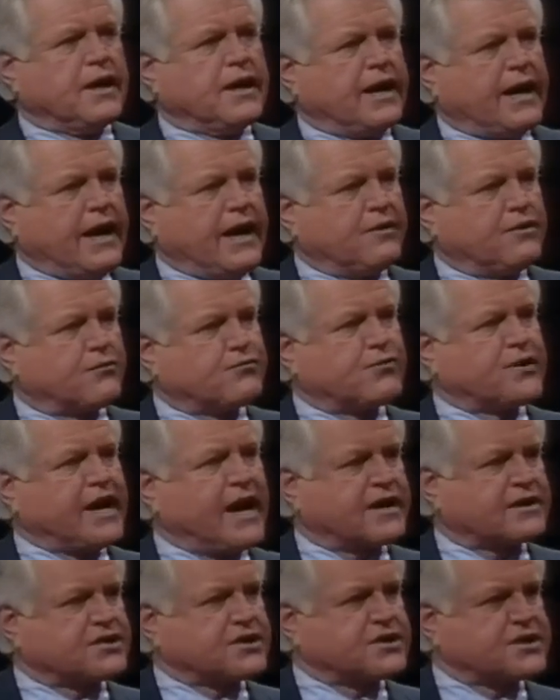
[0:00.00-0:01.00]
and the
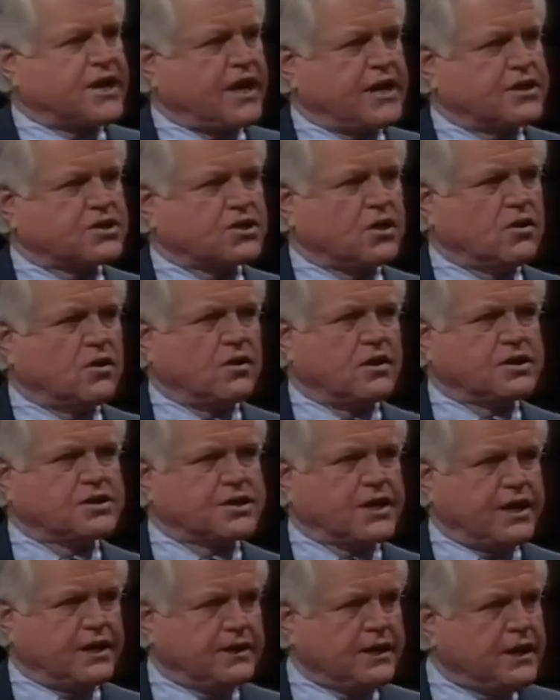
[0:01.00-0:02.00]
Free Exercise
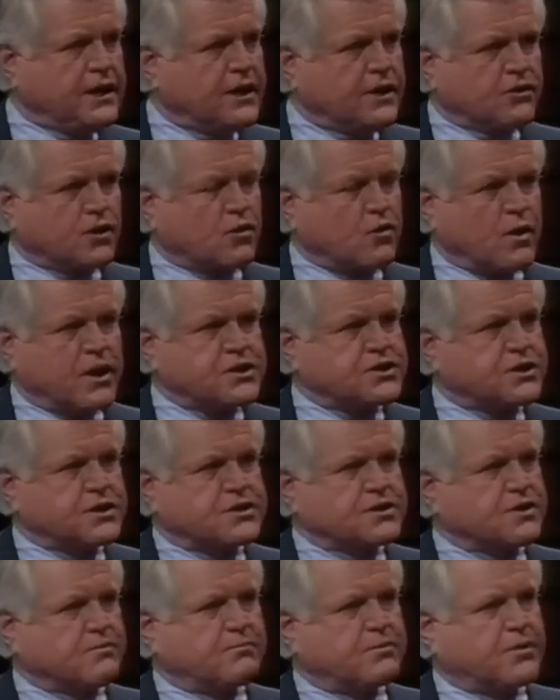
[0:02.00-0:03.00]
Clause on the
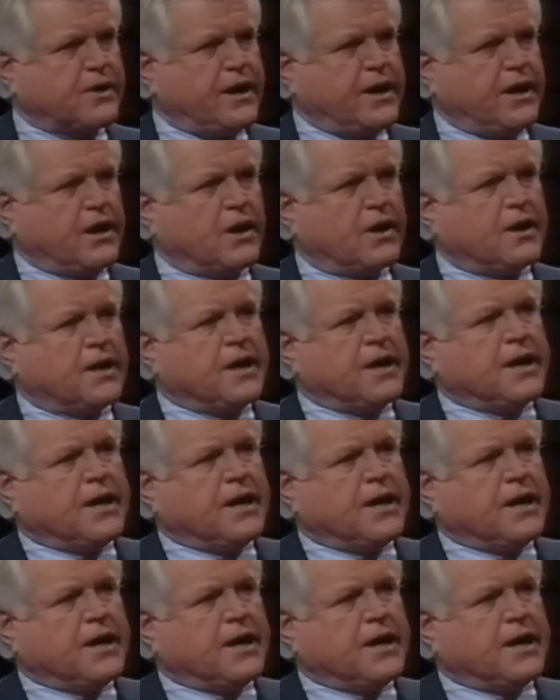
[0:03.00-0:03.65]
questions of prayer.